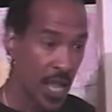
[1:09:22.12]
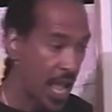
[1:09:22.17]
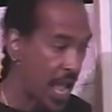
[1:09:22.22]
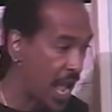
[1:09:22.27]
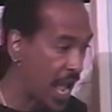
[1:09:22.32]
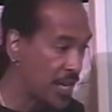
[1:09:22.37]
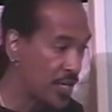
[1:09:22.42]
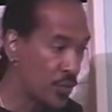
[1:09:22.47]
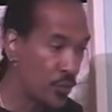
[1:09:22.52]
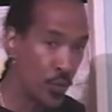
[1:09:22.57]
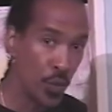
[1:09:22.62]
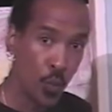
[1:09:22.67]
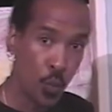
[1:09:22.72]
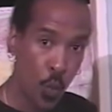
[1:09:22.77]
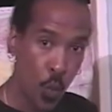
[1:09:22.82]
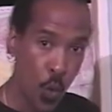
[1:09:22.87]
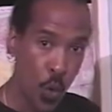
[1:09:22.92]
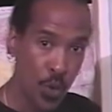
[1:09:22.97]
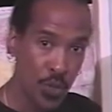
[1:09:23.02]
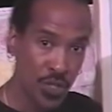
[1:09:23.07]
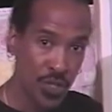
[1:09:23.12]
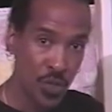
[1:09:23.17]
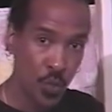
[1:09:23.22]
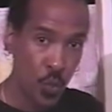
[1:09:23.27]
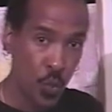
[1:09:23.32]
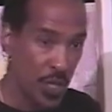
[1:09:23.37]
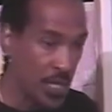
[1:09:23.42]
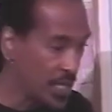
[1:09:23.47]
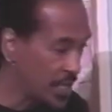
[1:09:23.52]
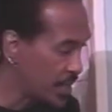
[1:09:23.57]
And it rewards the
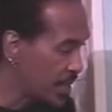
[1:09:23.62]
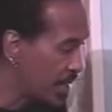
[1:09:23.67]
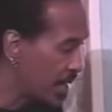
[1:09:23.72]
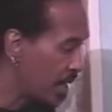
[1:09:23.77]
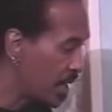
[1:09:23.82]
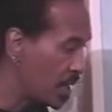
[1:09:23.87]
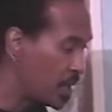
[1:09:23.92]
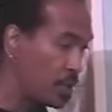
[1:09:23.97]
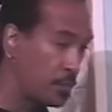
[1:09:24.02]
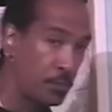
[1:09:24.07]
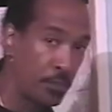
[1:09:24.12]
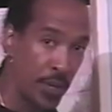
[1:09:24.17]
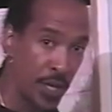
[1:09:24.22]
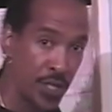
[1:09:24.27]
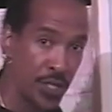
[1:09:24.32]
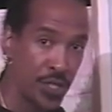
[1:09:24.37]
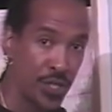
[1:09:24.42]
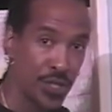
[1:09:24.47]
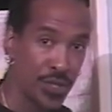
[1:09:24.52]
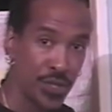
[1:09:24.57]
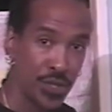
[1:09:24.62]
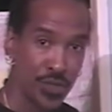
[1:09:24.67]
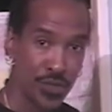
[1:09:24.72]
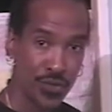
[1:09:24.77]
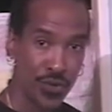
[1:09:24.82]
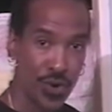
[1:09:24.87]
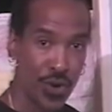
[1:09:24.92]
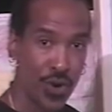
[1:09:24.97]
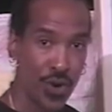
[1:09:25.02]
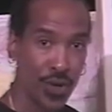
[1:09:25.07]
weak, and it punishes the
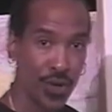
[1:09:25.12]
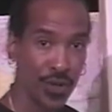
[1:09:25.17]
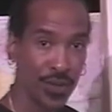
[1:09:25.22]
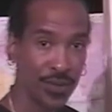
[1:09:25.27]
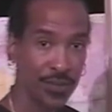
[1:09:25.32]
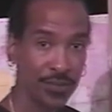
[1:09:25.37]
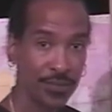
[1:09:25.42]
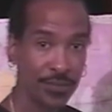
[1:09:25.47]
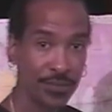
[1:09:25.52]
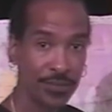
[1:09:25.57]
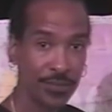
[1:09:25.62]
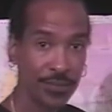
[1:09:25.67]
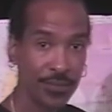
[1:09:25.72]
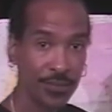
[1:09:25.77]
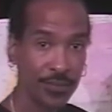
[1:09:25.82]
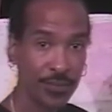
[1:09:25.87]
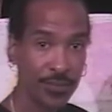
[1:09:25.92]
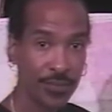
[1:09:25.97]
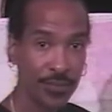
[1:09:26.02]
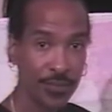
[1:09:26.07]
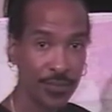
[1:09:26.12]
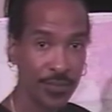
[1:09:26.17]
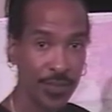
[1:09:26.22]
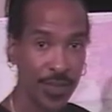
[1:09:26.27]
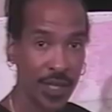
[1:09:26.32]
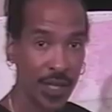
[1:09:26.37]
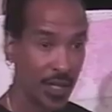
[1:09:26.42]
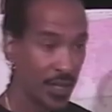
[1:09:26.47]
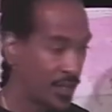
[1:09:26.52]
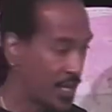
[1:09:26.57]
strong. Mm-hmm.
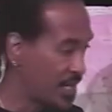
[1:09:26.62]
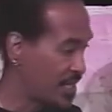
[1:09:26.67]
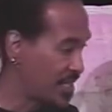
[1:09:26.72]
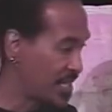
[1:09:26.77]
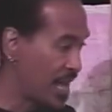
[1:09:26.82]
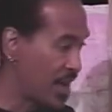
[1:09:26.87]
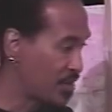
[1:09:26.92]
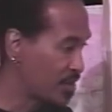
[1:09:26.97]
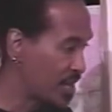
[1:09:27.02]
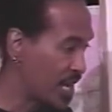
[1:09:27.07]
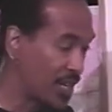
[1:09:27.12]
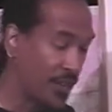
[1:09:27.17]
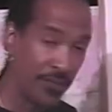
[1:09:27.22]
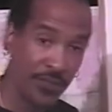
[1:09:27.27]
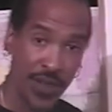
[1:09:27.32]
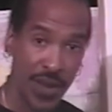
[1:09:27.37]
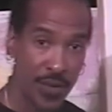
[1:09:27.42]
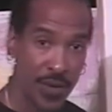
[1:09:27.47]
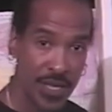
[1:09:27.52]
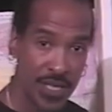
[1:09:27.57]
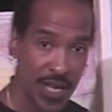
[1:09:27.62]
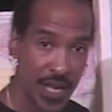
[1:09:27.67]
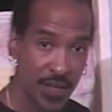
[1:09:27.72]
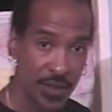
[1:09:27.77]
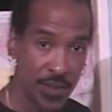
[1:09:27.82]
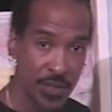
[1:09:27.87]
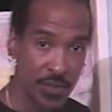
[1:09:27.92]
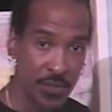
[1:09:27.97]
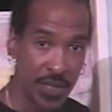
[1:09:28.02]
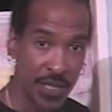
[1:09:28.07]
That sounds like a fairy
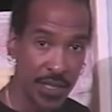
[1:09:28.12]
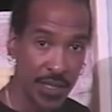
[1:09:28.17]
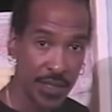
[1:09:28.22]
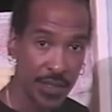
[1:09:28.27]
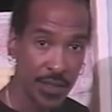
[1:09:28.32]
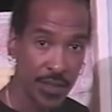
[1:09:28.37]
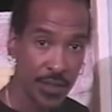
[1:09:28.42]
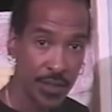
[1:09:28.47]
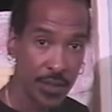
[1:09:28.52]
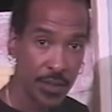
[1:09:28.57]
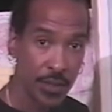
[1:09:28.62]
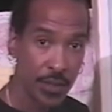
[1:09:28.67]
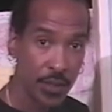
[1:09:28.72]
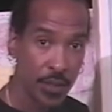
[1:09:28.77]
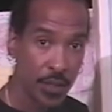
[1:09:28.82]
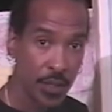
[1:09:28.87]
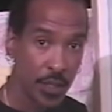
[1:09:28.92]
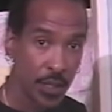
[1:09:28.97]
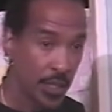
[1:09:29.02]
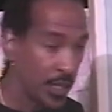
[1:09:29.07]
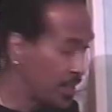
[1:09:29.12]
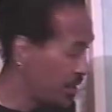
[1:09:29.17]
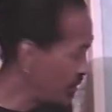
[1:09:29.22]
tale to me. Mm-hmm.